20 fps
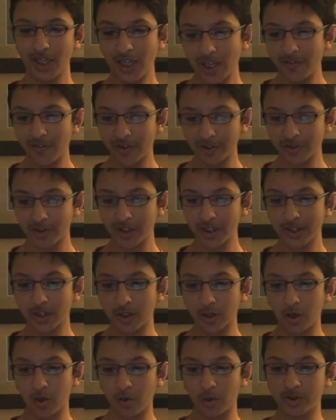Eventually, the
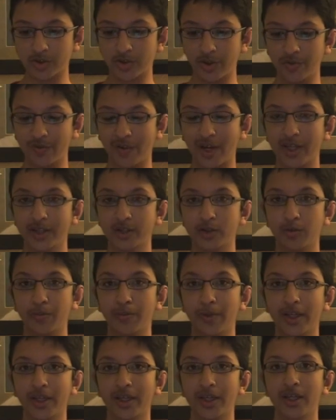law was revised to
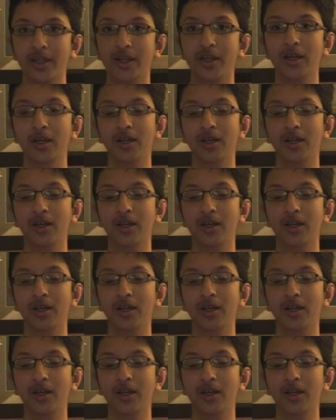make it